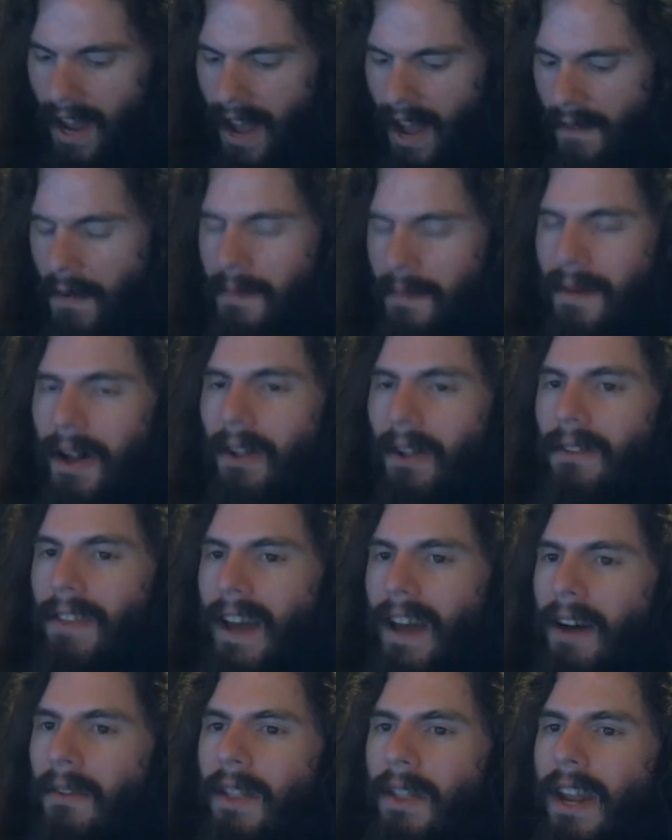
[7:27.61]
have a
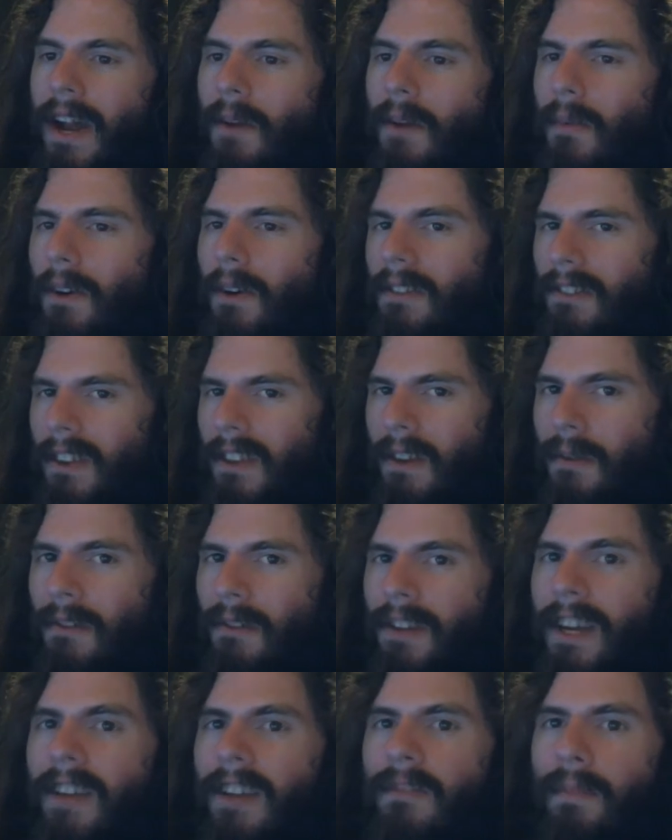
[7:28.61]
meltdown that I wasn't
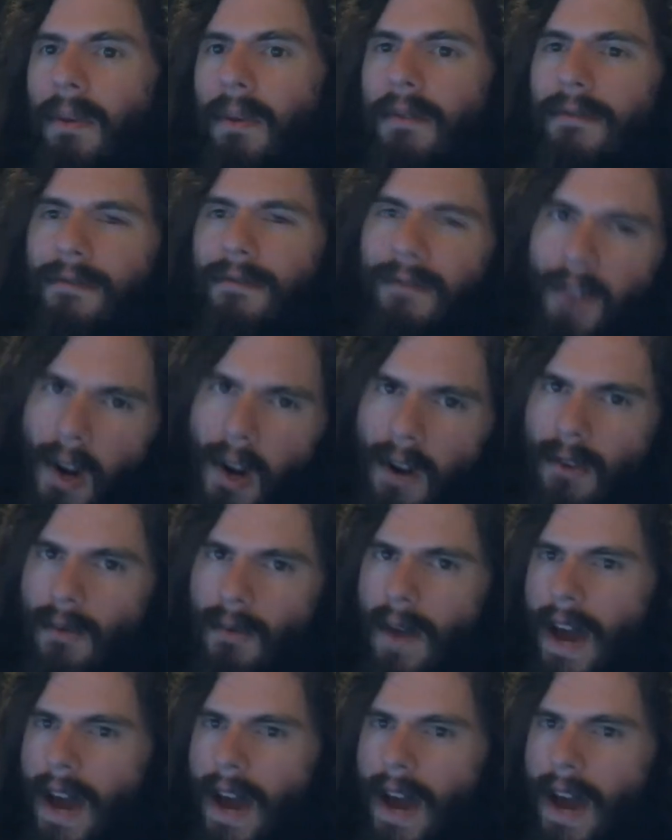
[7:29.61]
using his preferred